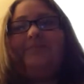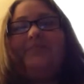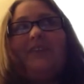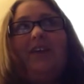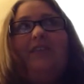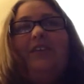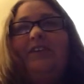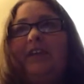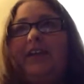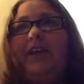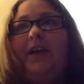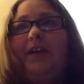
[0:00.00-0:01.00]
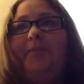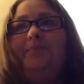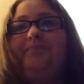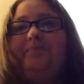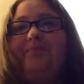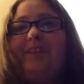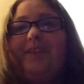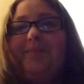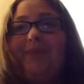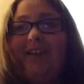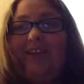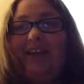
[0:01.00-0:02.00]
Definitely um,
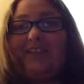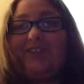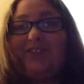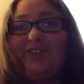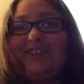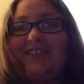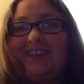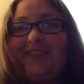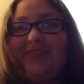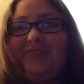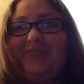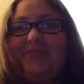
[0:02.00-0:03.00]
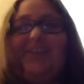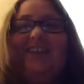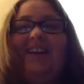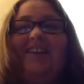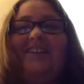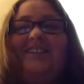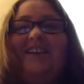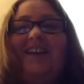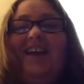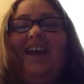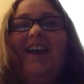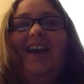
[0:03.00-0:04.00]
my last first date, which was really nice,
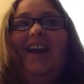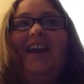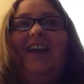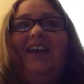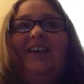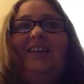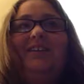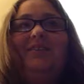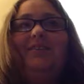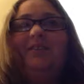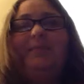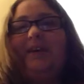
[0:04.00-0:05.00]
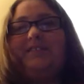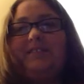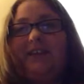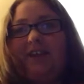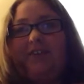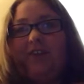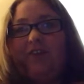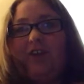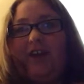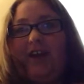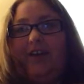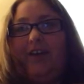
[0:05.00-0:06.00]
and the best date I've ever
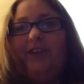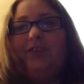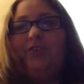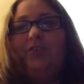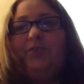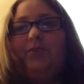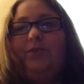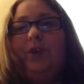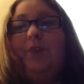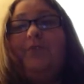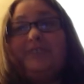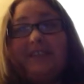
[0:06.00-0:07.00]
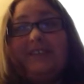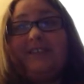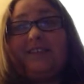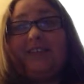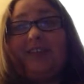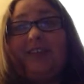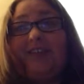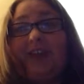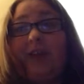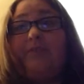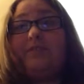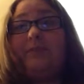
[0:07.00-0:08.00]
had. I knew almost instantly that
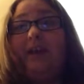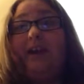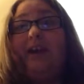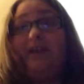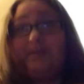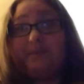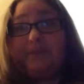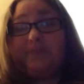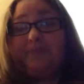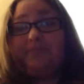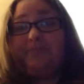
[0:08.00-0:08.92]
that was my husband.